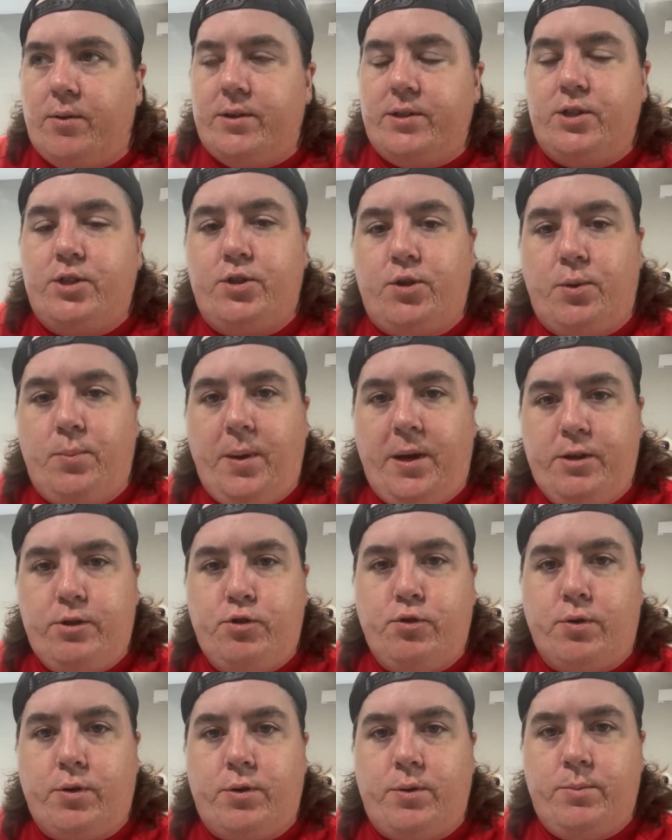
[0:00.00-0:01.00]
It's 2
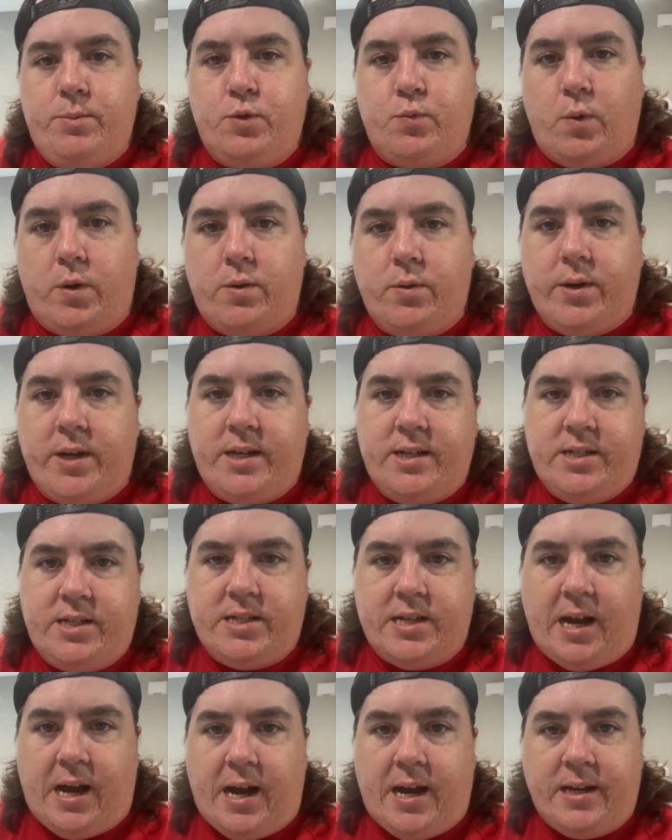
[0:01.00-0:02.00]
bedrooms, one on each
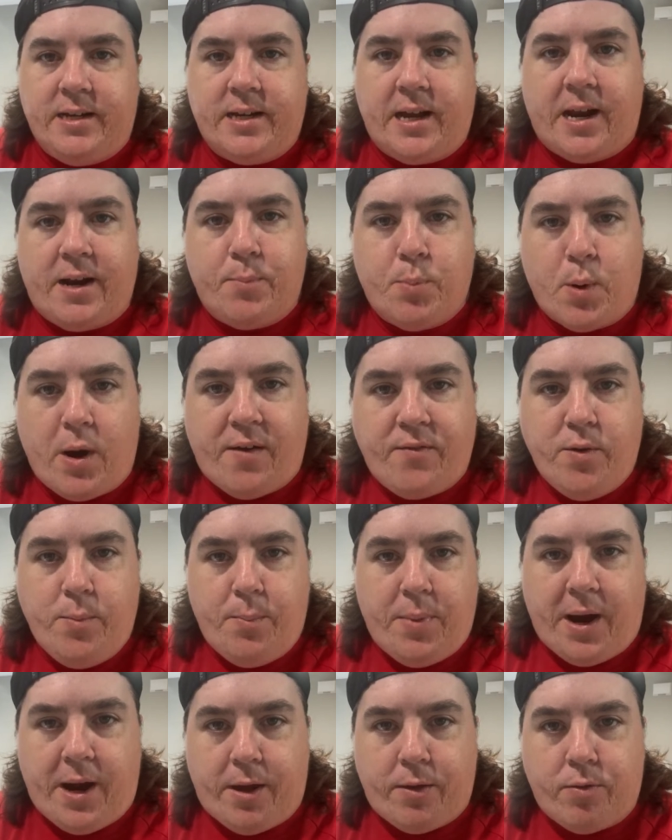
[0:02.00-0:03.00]
side, got a private
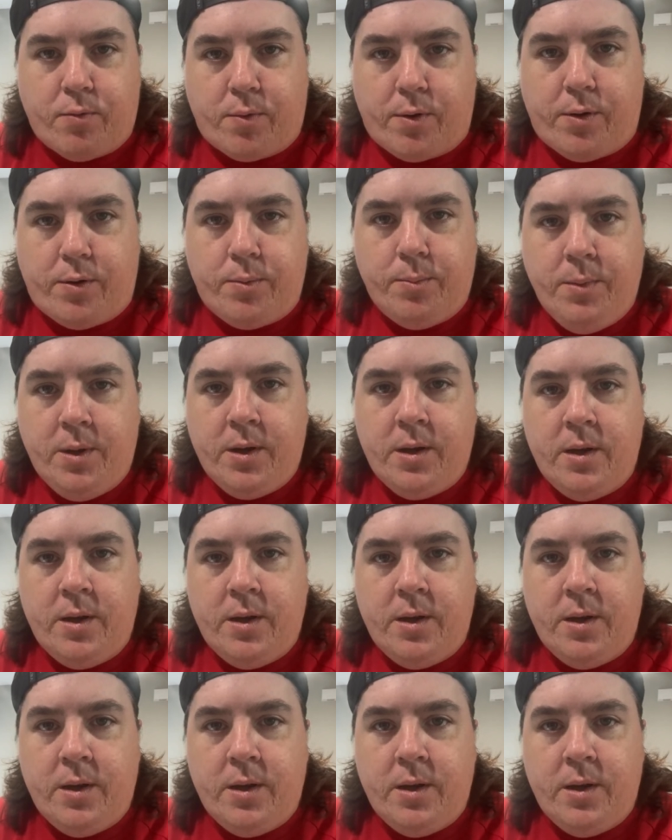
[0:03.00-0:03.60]
bathroom.